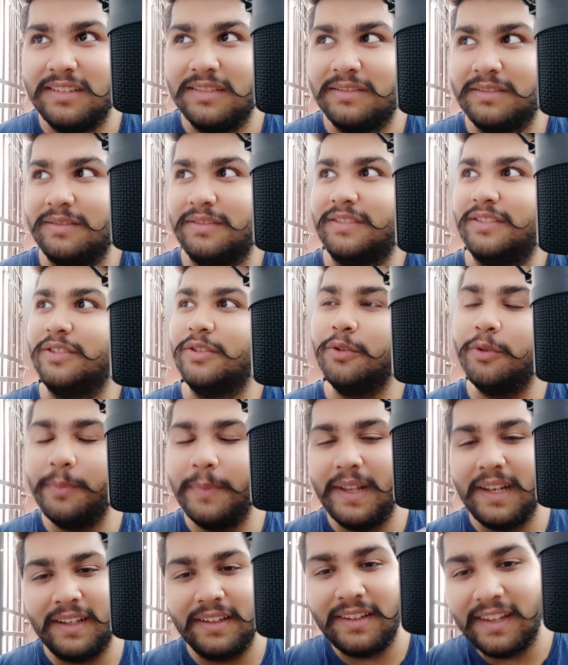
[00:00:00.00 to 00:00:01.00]
so
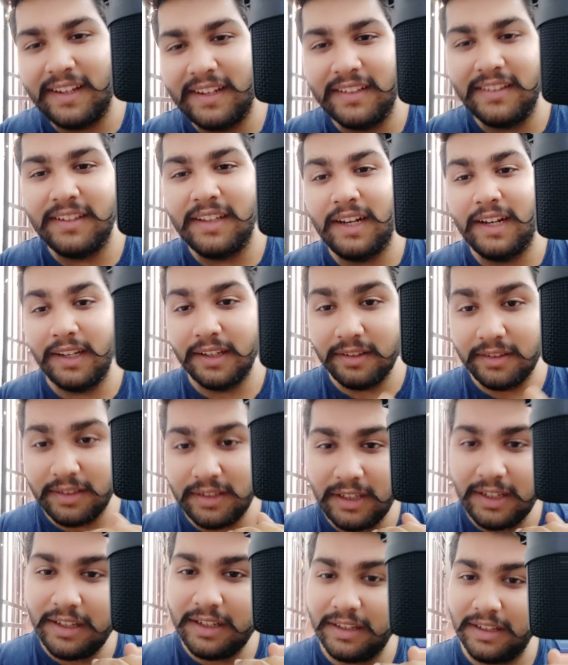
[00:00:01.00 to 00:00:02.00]
many things. It is
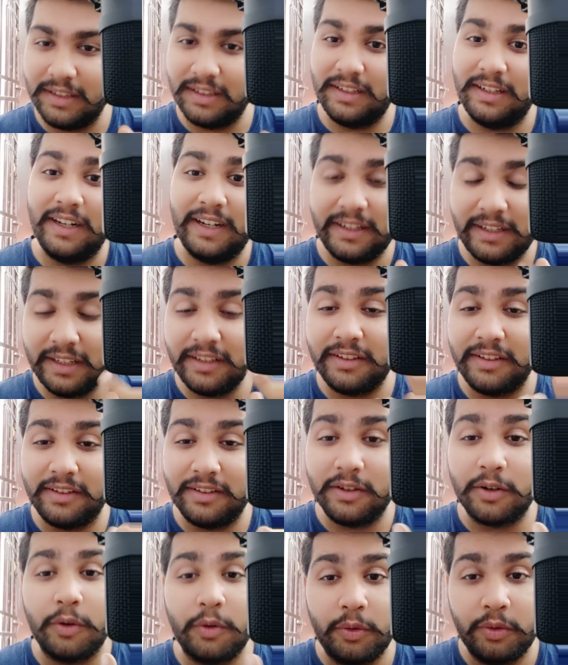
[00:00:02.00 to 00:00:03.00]
the
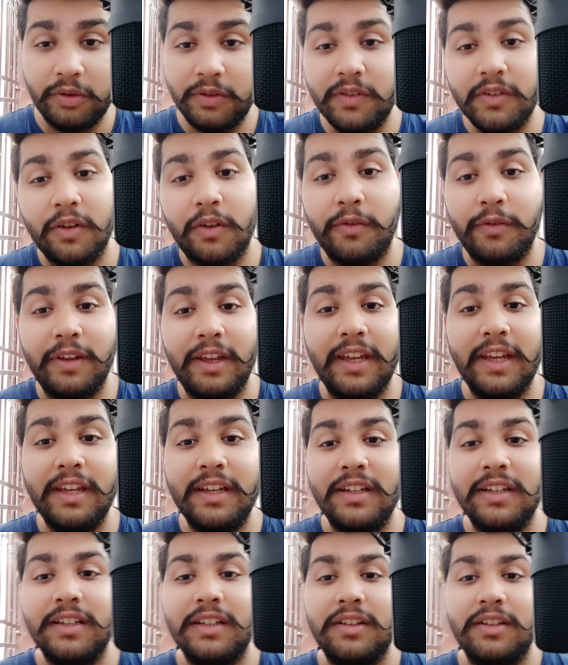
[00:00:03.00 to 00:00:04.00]
latest course. Okay,
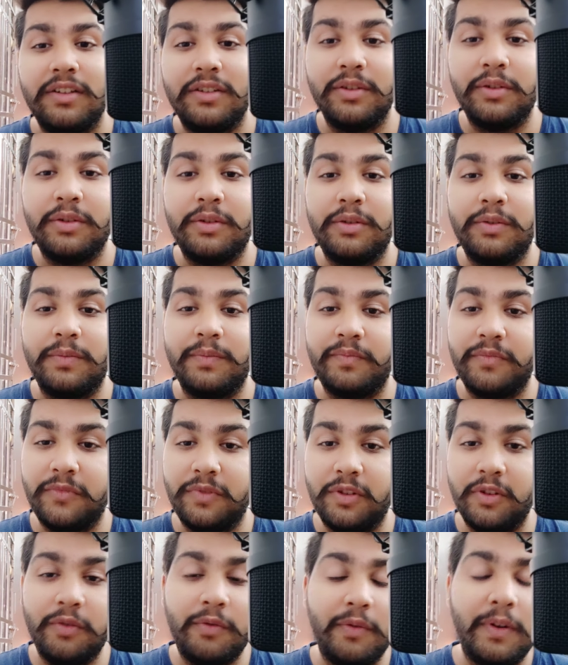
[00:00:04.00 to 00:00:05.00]
so
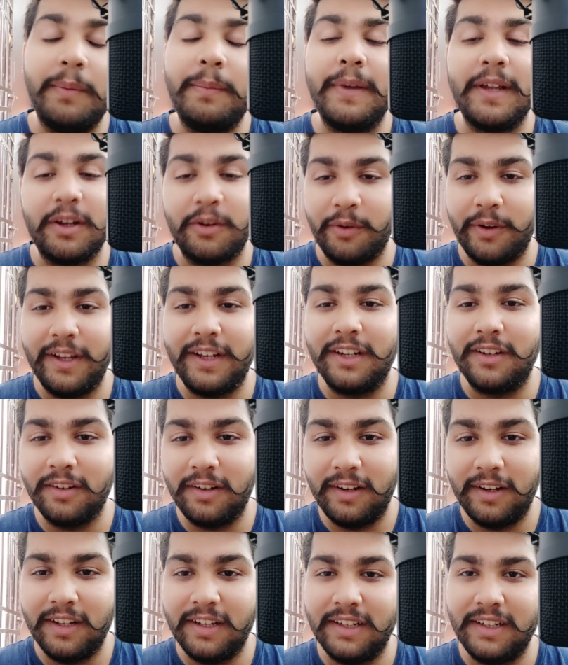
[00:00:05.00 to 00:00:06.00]
you will be going to
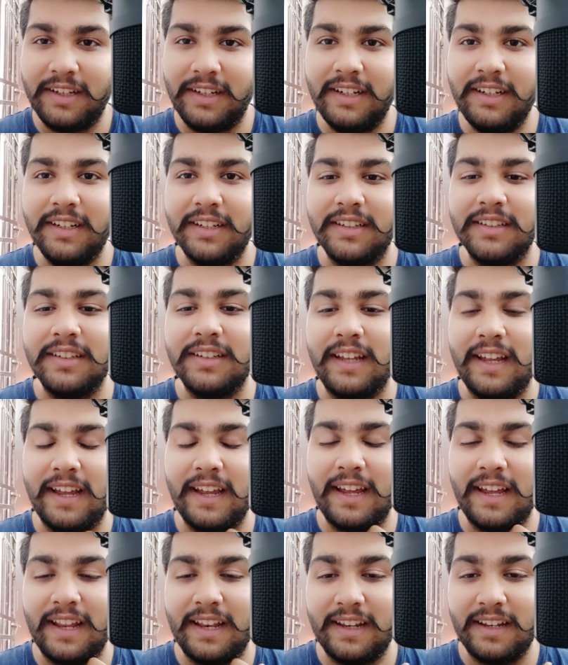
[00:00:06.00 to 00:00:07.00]
learn it,
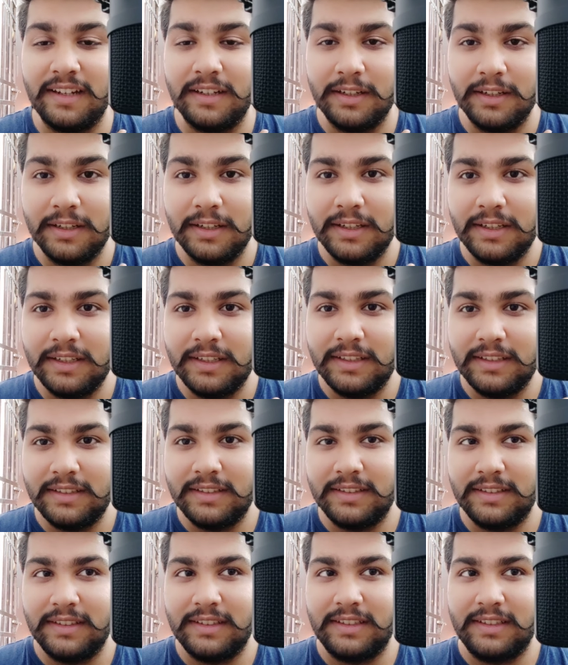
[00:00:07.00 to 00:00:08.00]
and
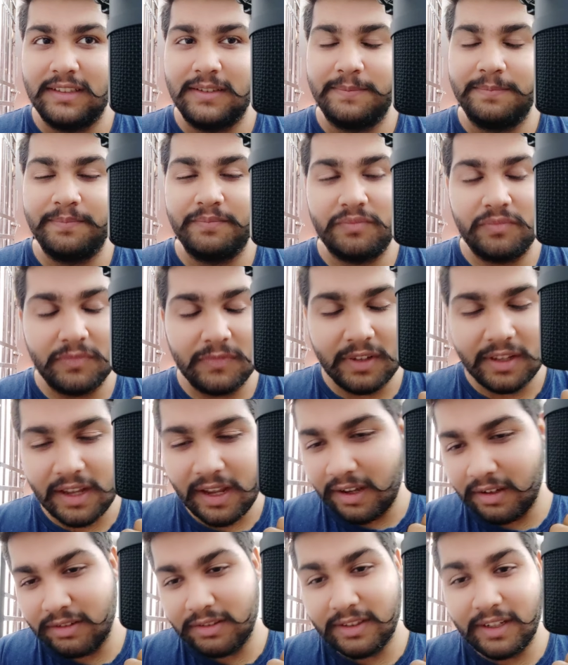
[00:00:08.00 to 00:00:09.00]

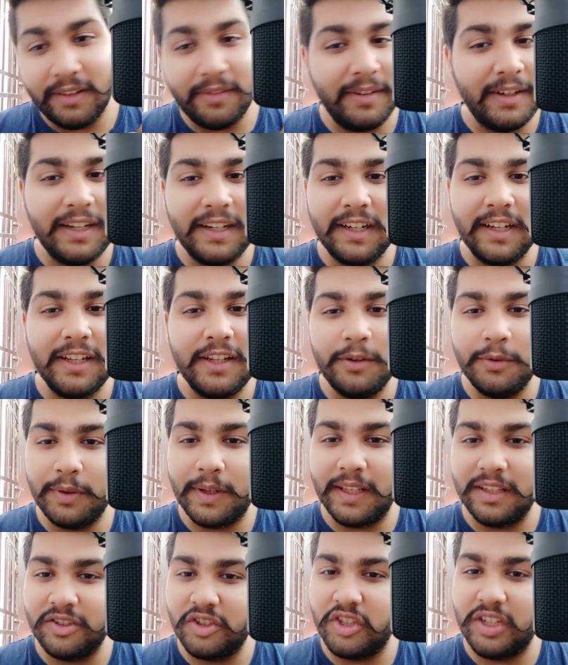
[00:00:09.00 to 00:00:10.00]
definitely you
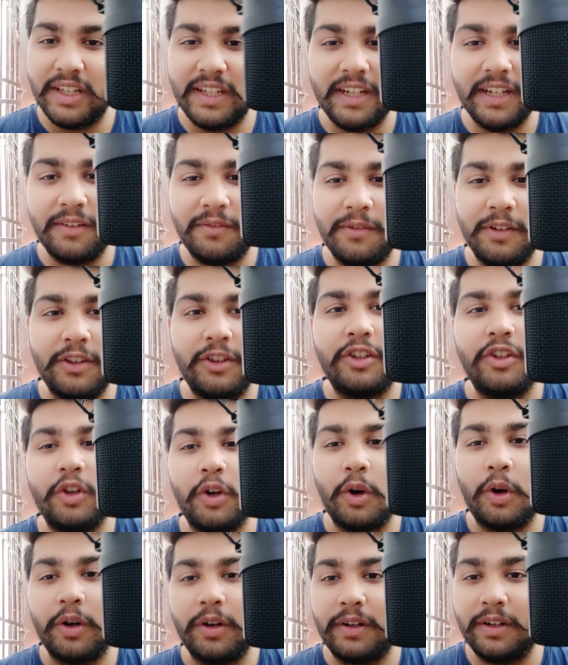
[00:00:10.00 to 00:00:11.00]
can share it with
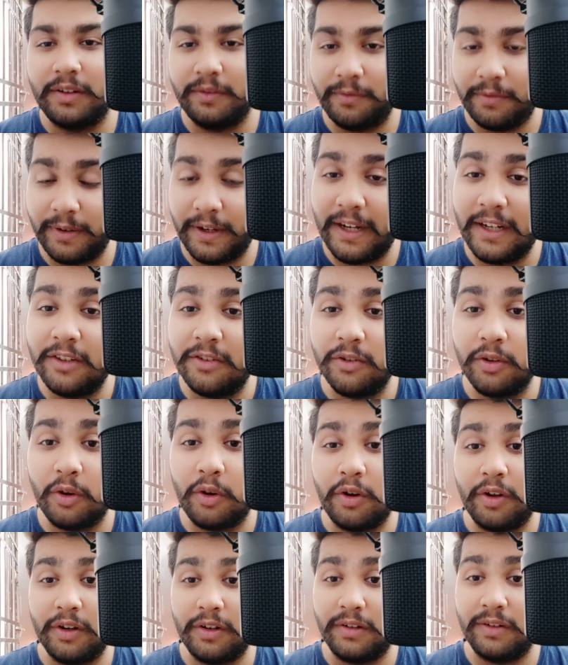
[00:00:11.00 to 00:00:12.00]
your friends
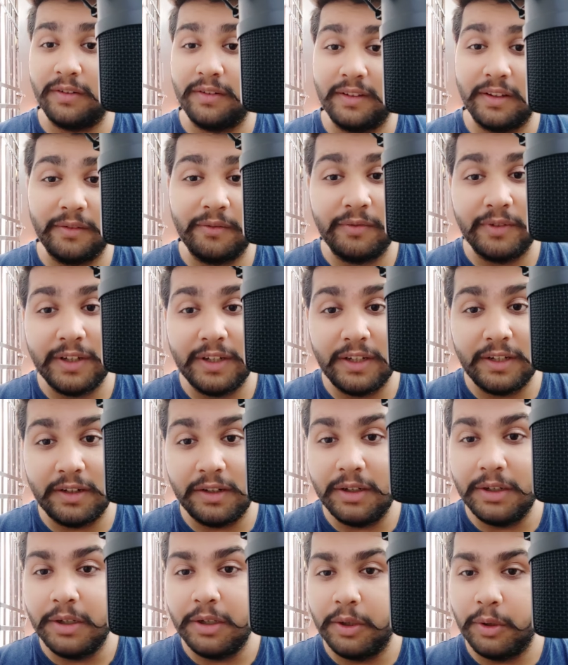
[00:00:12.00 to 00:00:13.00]
or someone
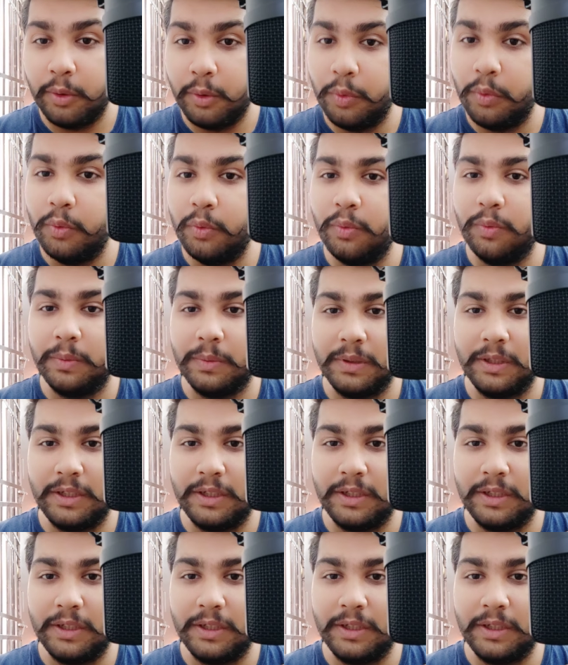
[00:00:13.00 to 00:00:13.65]
who